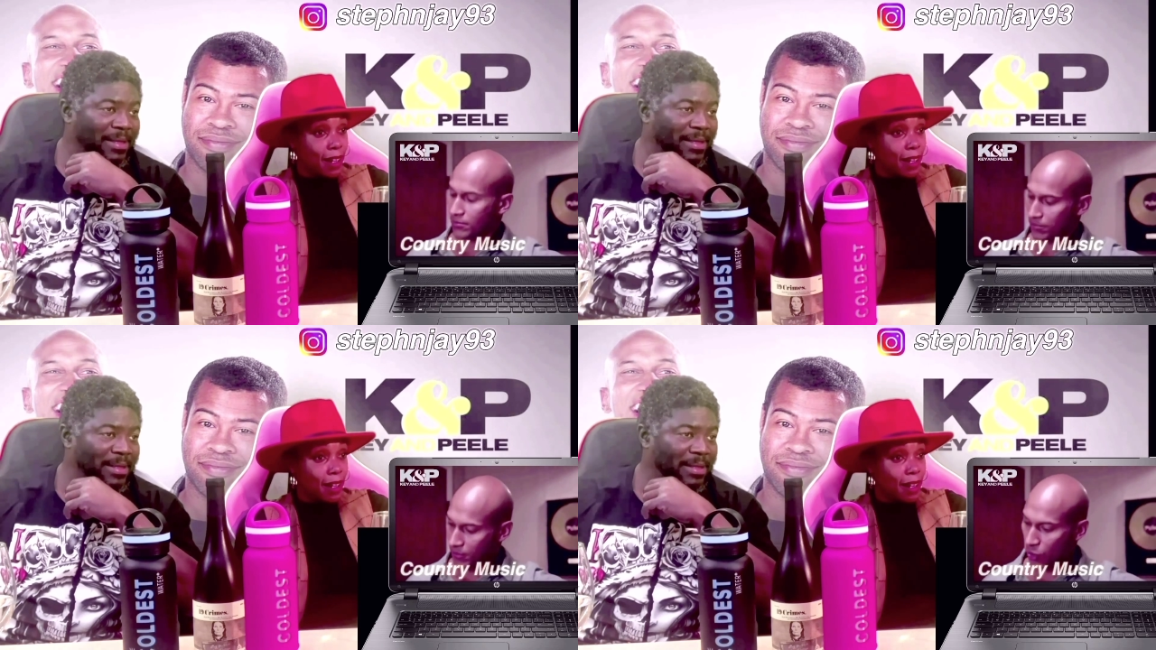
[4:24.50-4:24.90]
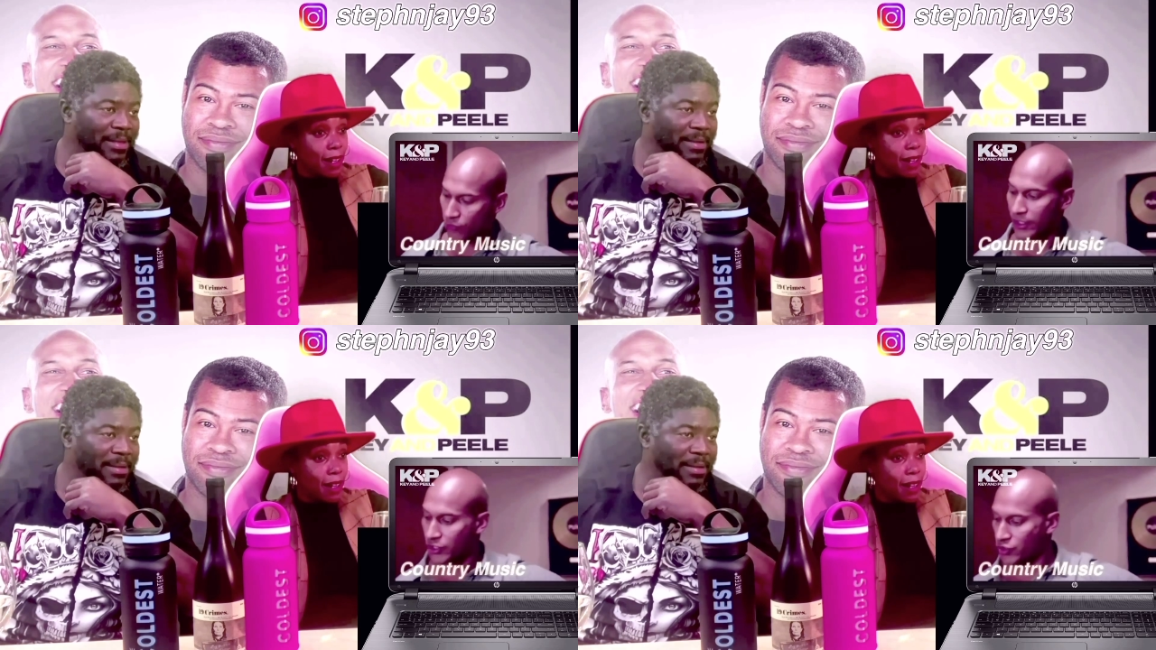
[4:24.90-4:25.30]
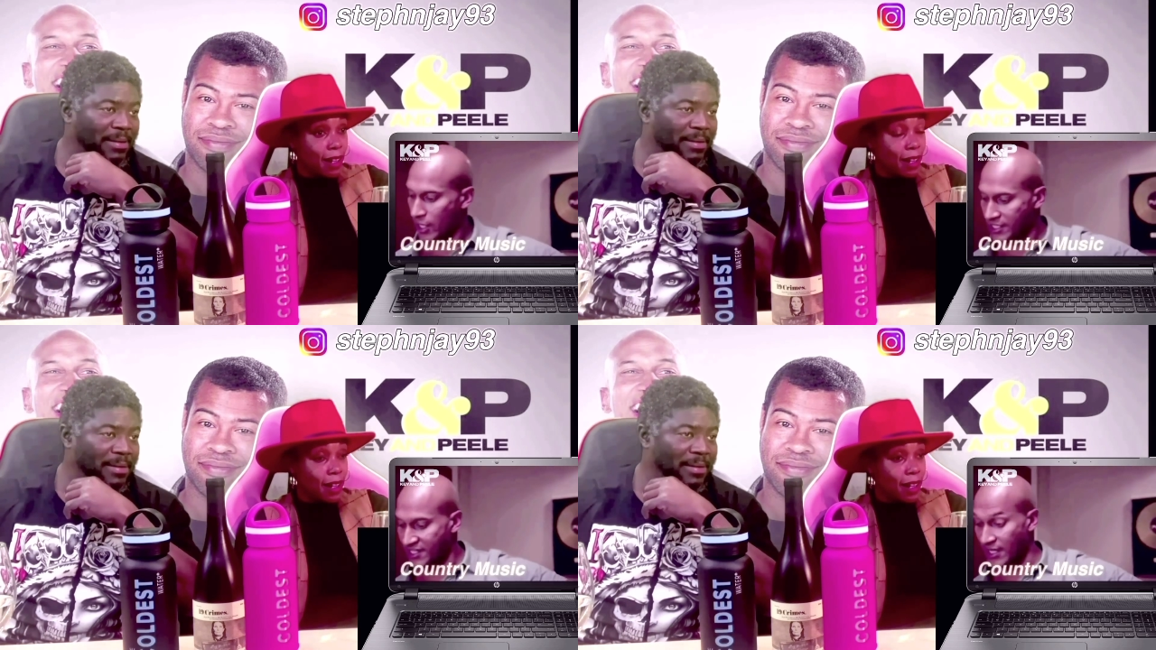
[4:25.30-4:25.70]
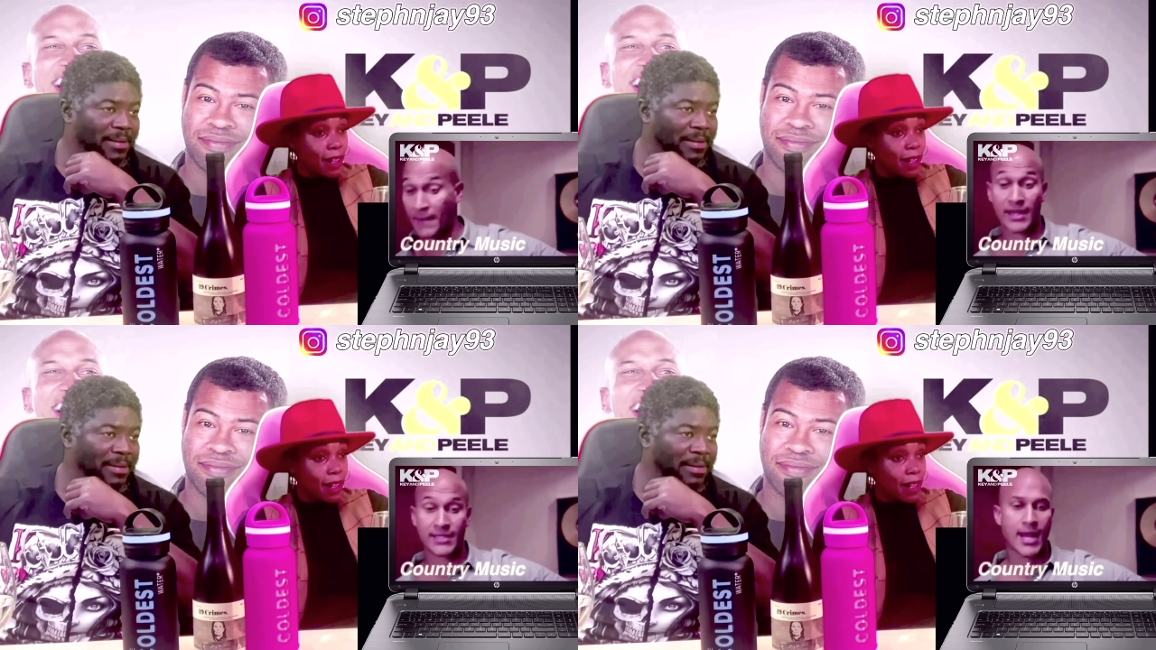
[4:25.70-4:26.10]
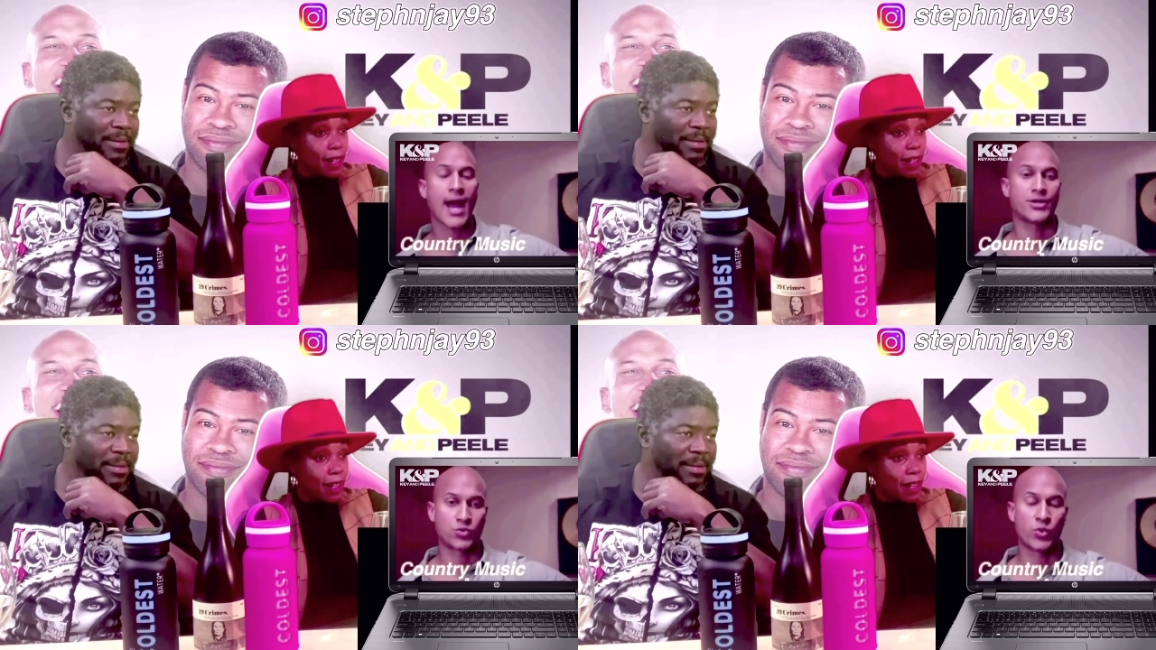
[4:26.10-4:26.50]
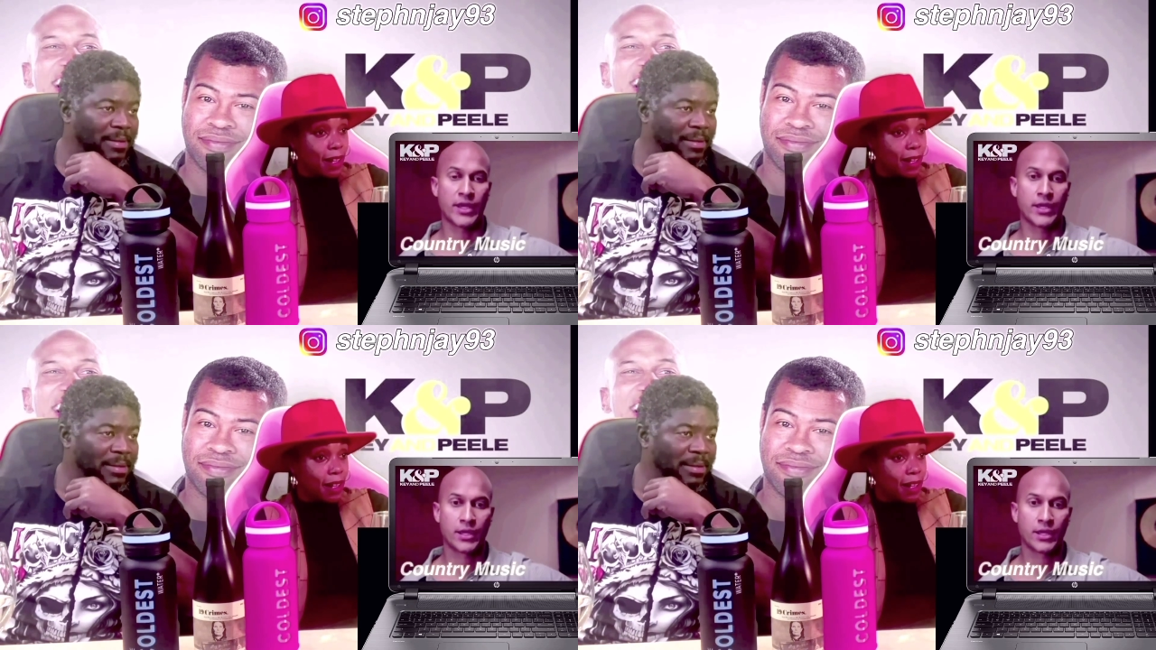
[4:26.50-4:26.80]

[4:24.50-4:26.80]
Speaker 1: Over here trying to sing about a tire swing.